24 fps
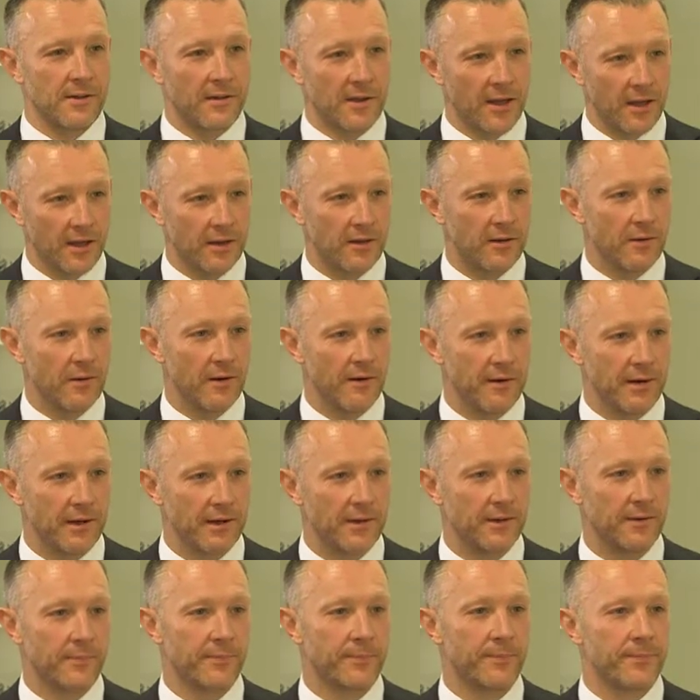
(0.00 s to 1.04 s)
Thank you, Eric.
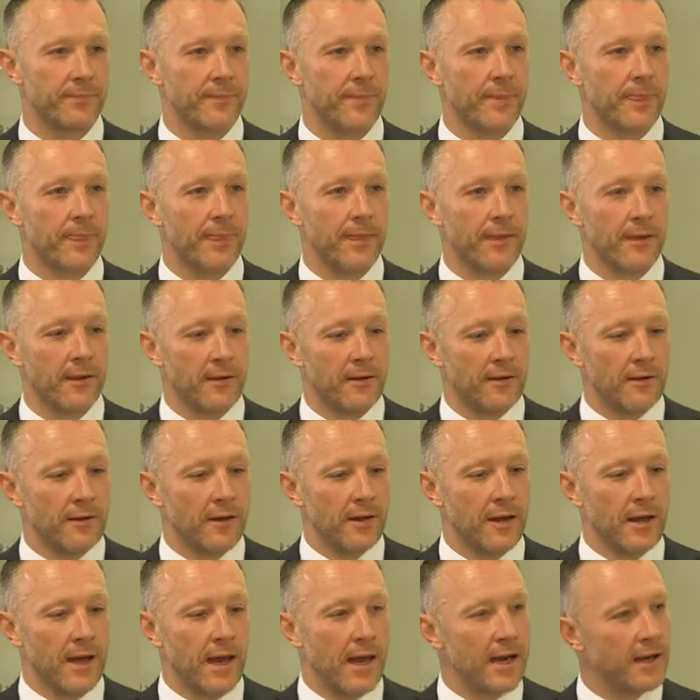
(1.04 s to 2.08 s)

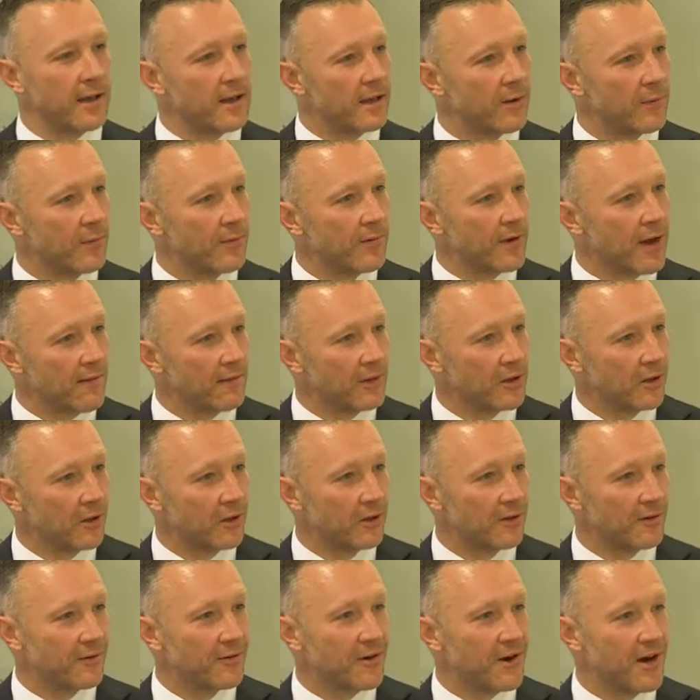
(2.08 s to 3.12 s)
Aniket, we've covered a
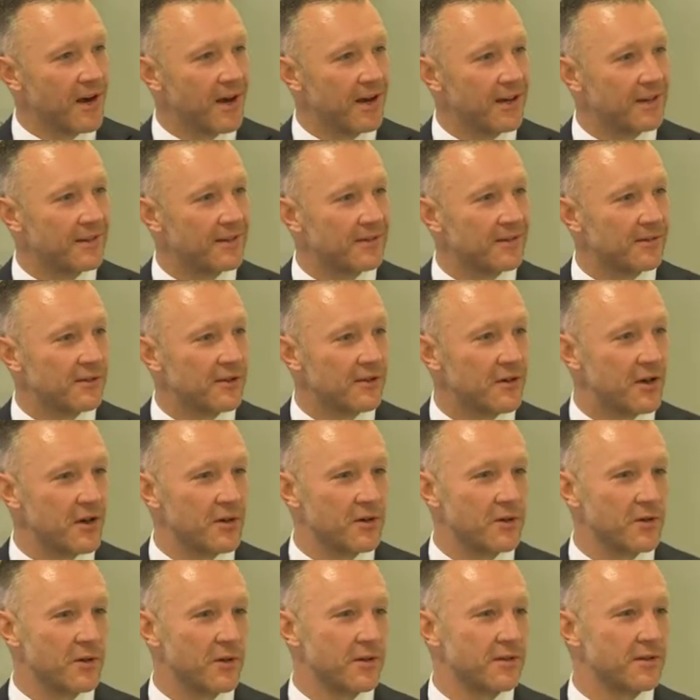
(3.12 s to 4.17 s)
lot of ground. Design
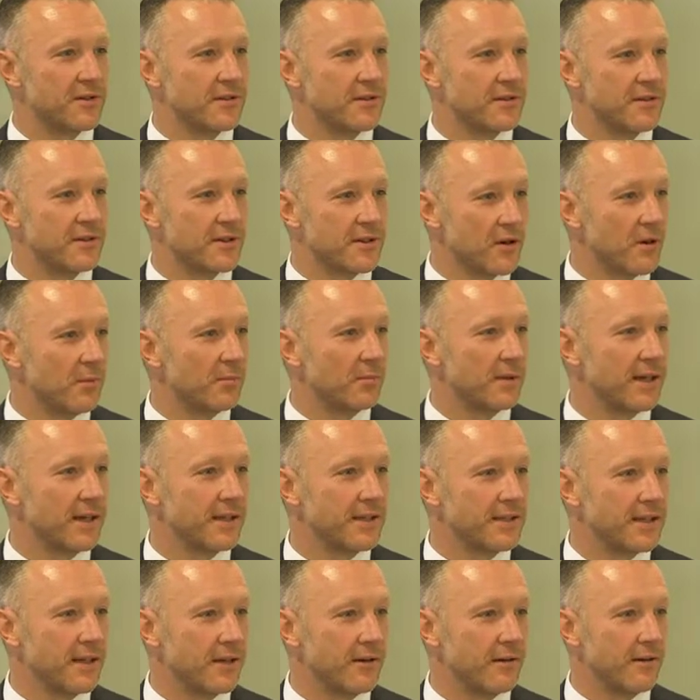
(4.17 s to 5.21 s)
choices is a
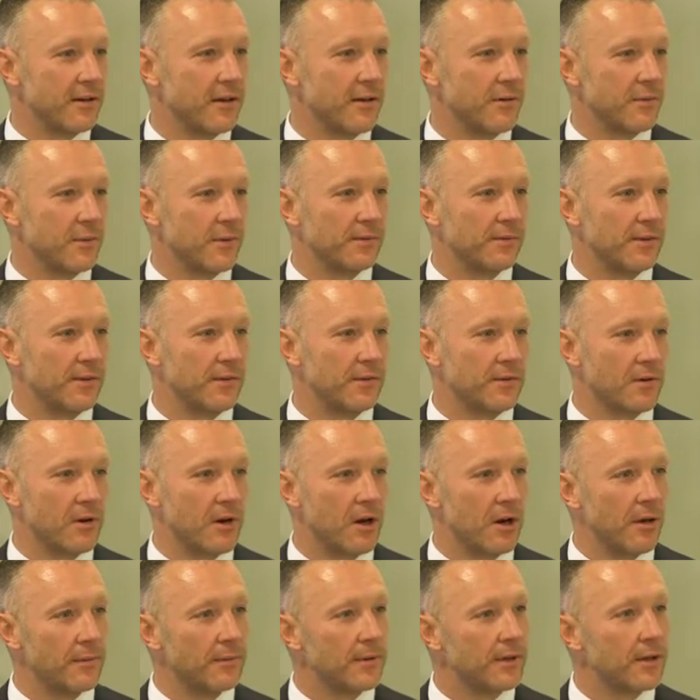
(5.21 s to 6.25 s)
complex area as we've
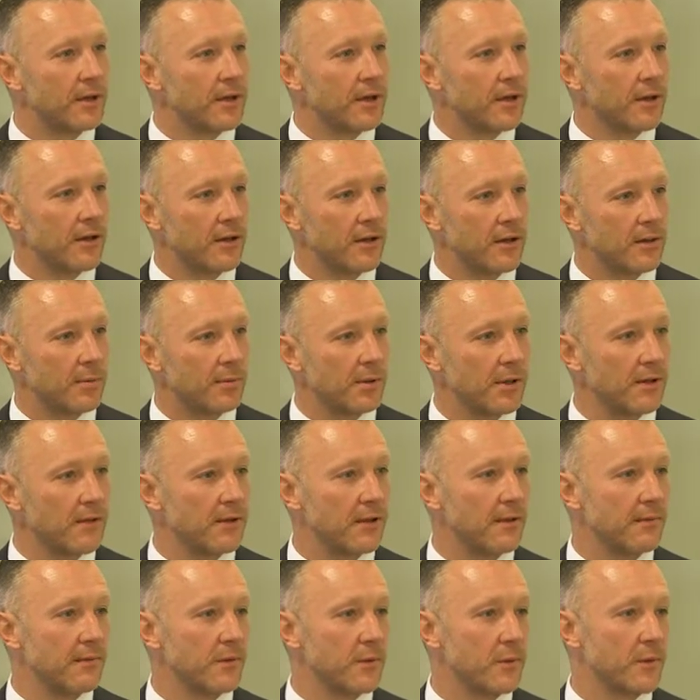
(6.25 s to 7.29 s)
described. Can you please
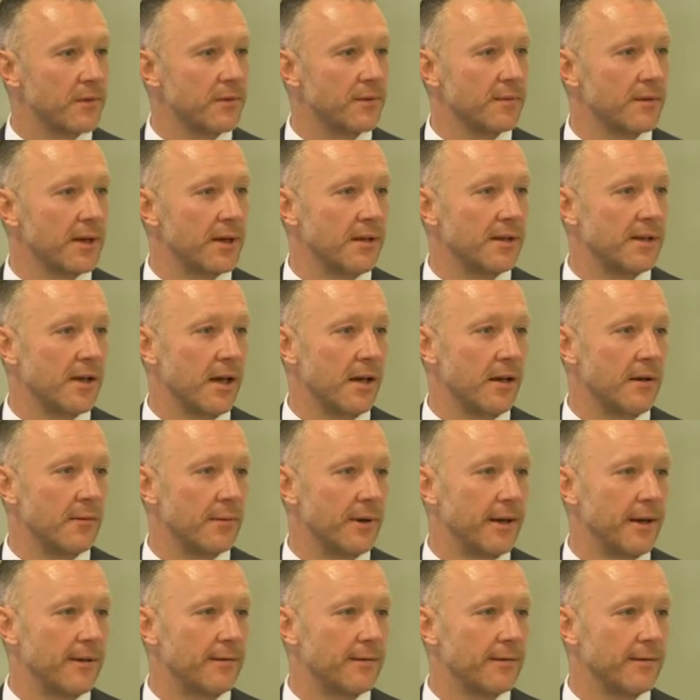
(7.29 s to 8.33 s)
leave us with some key
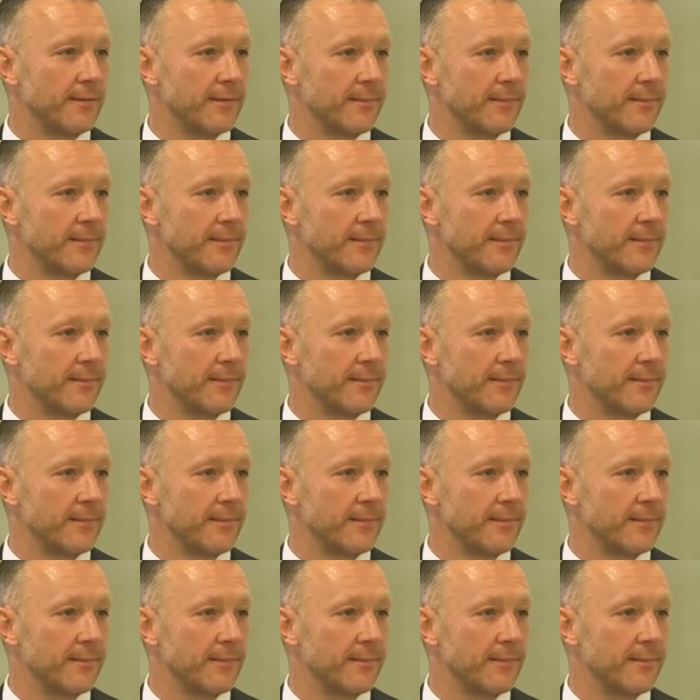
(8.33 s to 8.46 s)
takeaways?